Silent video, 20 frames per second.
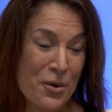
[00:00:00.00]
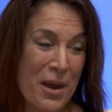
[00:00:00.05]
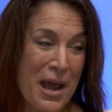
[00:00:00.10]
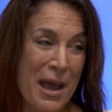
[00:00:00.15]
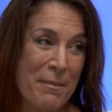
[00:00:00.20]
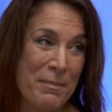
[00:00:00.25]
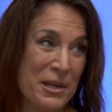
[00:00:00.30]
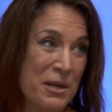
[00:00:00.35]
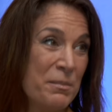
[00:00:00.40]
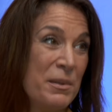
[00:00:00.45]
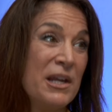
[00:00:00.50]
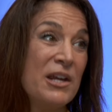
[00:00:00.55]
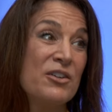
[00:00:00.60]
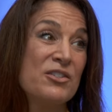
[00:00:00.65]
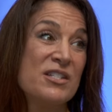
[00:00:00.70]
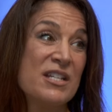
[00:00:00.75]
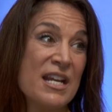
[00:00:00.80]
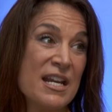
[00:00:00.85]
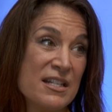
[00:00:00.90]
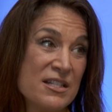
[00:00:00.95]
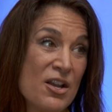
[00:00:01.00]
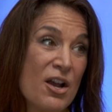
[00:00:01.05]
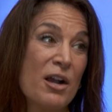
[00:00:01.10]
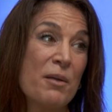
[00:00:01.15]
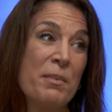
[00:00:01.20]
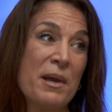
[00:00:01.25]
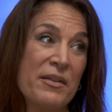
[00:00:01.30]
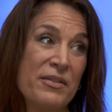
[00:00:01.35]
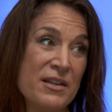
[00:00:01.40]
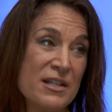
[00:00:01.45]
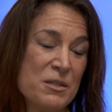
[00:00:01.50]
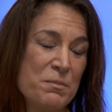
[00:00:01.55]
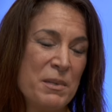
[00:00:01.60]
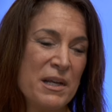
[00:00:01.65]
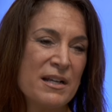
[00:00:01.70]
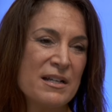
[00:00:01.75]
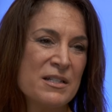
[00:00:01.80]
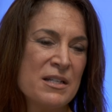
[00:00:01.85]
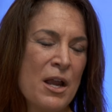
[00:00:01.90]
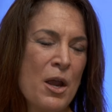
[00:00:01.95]
happy to be here today to talk about this
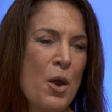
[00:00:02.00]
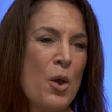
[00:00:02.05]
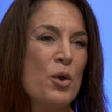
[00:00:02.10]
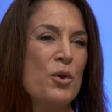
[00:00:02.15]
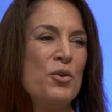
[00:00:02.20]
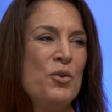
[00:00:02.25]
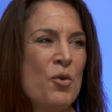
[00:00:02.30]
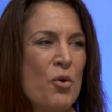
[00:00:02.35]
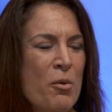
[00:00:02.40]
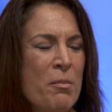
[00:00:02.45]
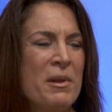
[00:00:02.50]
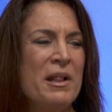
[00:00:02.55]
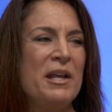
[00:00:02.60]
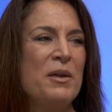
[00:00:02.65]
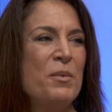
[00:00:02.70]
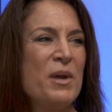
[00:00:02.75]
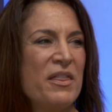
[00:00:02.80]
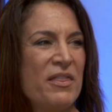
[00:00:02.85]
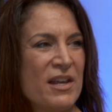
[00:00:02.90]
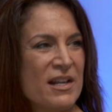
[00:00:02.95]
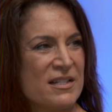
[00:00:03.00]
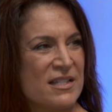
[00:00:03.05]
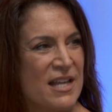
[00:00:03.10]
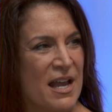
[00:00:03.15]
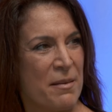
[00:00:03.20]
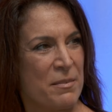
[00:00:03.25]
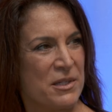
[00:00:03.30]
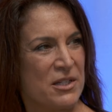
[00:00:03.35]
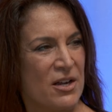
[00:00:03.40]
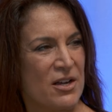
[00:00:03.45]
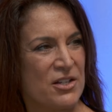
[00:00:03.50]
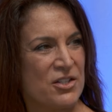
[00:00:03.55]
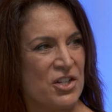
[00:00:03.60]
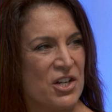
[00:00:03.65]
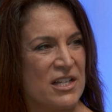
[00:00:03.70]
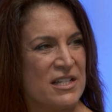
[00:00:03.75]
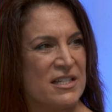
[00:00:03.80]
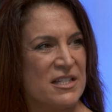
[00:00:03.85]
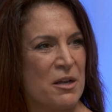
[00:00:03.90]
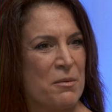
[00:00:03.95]
because normally we think sabotage
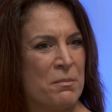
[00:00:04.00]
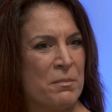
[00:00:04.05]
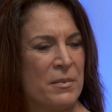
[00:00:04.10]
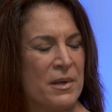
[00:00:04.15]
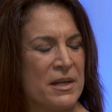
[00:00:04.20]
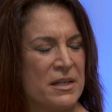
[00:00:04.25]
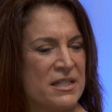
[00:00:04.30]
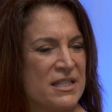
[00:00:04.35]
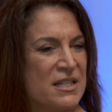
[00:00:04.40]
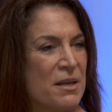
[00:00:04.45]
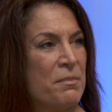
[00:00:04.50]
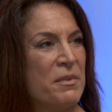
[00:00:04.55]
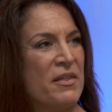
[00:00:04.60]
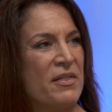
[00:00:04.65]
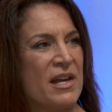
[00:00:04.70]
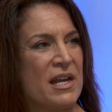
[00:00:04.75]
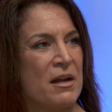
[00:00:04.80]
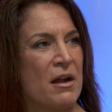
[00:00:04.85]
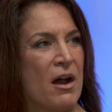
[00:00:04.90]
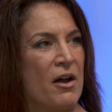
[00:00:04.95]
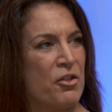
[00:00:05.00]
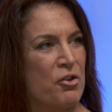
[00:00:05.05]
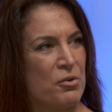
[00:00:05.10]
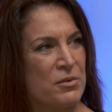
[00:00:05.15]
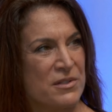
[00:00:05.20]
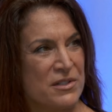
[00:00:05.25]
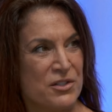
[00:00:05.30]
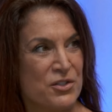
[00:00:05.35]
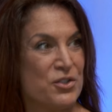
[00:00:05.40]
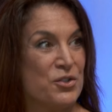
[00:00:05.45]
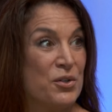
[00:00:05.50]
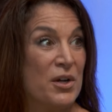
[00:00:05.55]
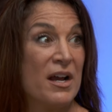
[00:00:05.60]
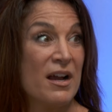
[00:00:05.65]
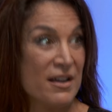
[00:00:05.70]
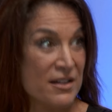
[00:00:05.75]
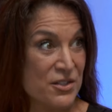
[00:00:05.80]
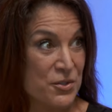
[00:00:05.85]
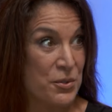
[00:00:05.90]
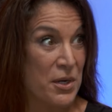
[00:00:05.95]
is some is something that others do to
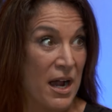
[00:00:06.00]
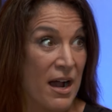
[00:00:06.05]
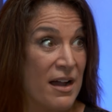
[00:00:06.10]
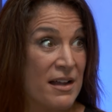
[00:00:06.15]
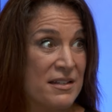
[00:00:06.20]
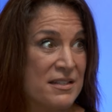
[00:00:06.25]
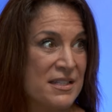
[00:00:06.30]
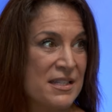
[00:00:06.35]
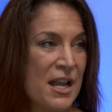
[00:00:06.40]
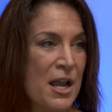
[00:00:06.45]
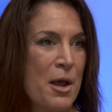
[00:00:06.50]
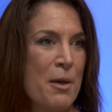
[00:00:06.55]
do to us,